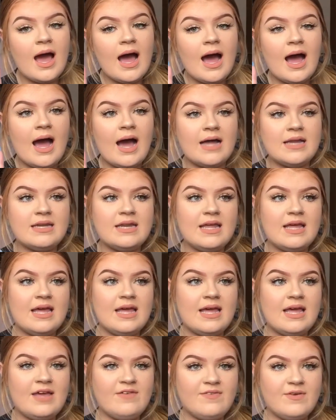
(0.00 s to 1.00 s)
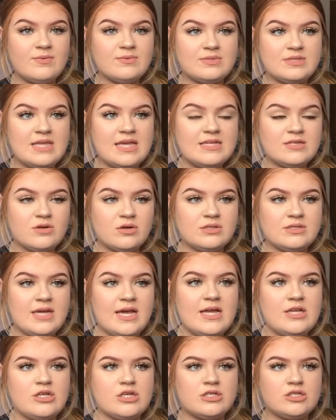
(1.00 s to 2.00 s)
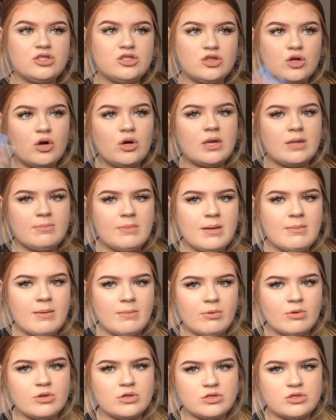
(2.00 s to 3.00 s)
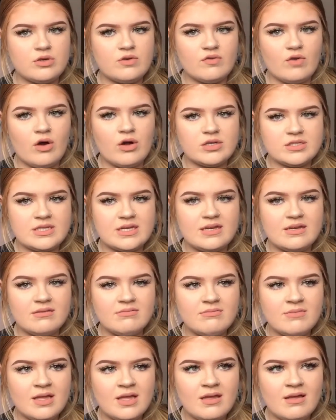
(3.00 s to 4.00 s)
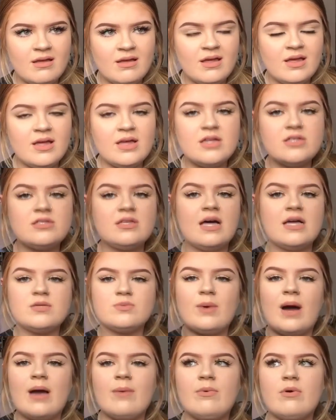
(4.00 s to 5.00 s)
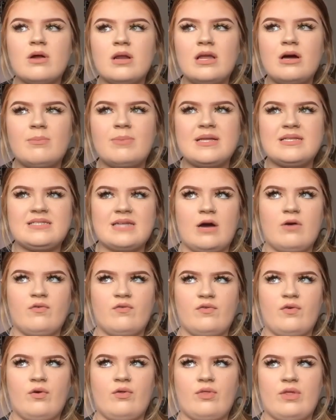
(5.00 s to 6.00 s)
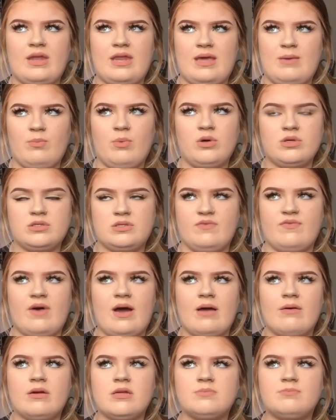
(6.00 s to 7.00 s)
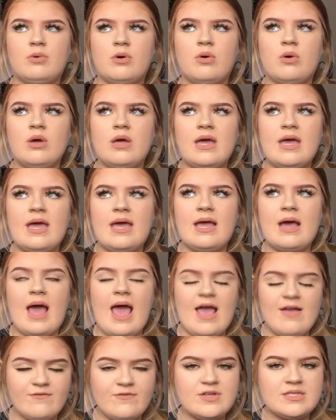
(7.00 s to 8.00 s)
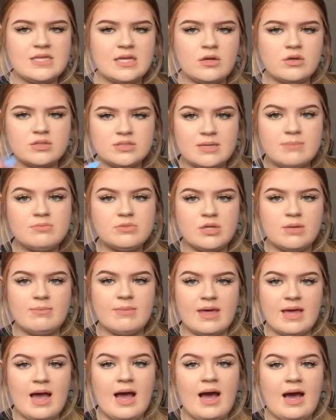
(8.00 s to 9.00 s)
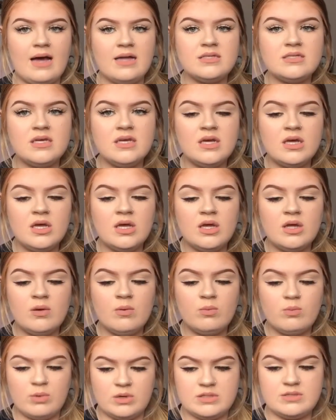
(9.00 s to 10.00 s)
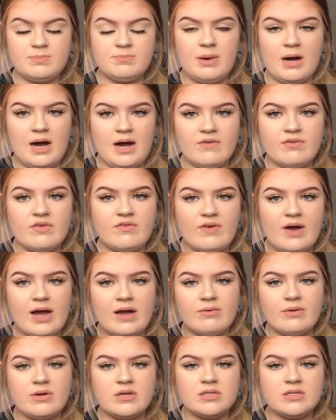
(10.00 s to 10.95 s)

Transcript: And if it was this contagious, surely me and my brother should have got it. So that's why we're a little bit doubtful that it was the virus, but every single symptom they had was part of the virus.